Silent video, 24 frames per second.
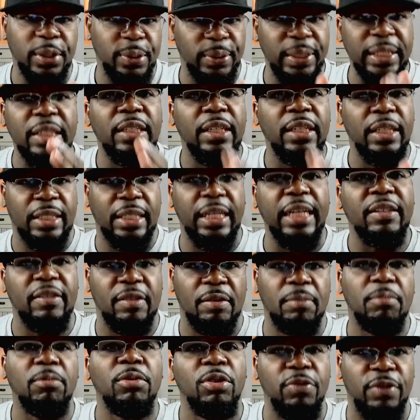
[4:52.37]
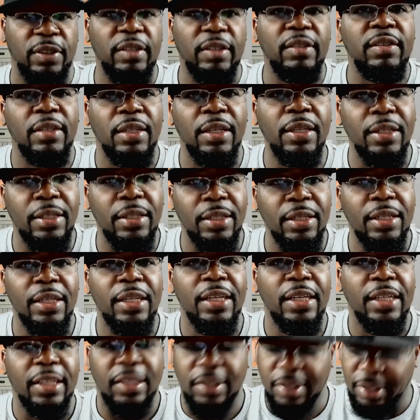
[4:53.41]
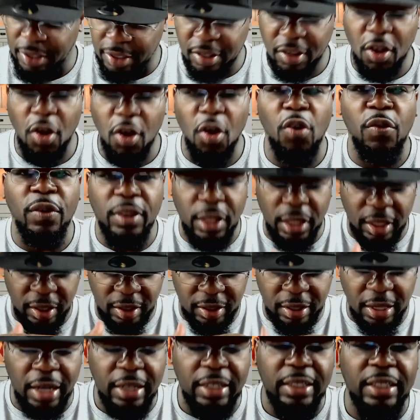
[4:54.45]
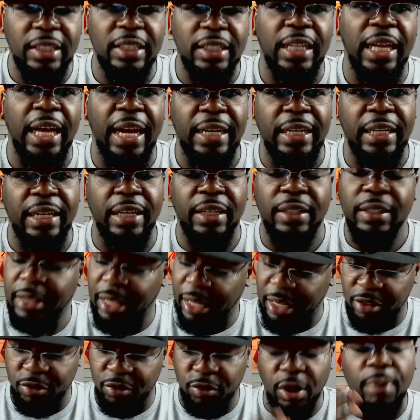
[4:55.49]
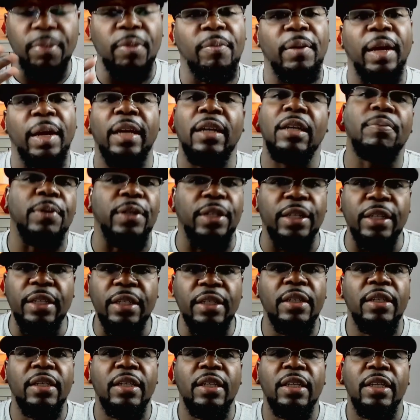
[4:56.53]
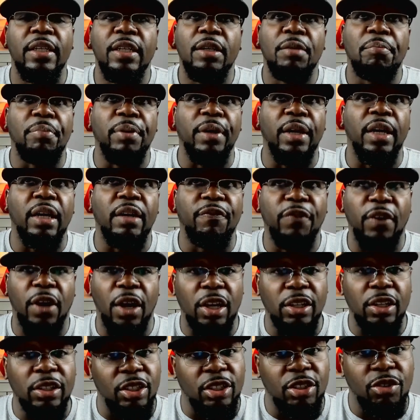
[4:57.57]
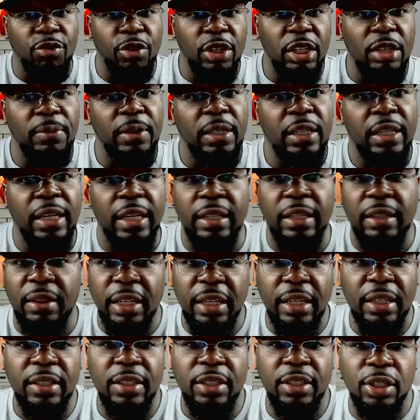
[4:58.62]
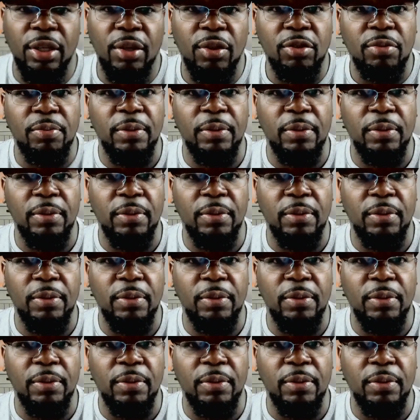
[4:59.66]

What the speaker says: done looked at some movies since this COVID thing started to die down. Looks like it's ramping back up again. But as far as the streaming and theater joints,